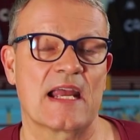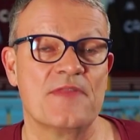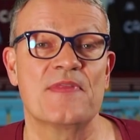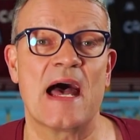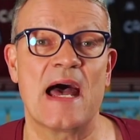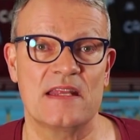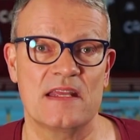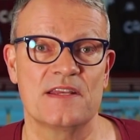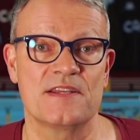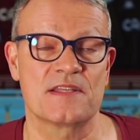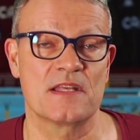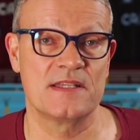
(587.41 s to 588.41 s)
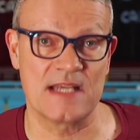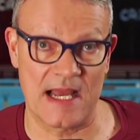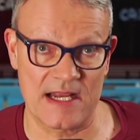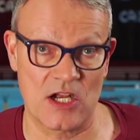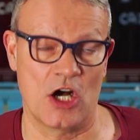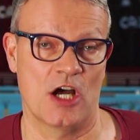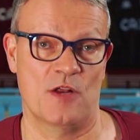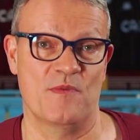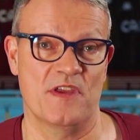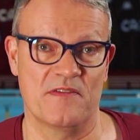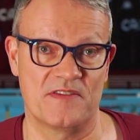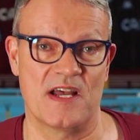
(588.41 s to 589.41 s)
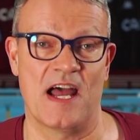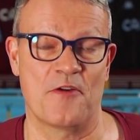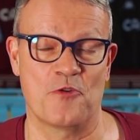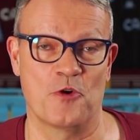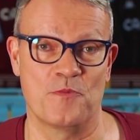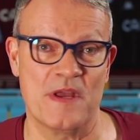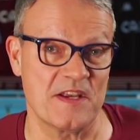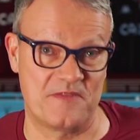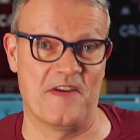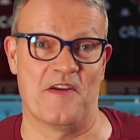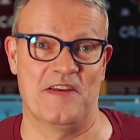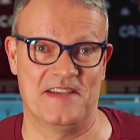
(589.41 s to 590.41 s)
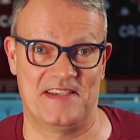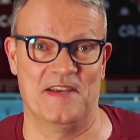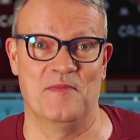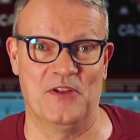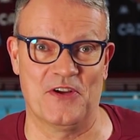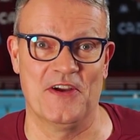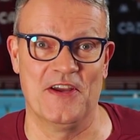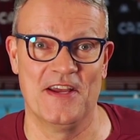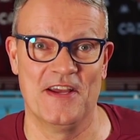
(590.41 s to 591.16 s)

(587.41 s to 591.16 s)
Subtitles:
And that is the dichotomy of Tyrone Mings, very similar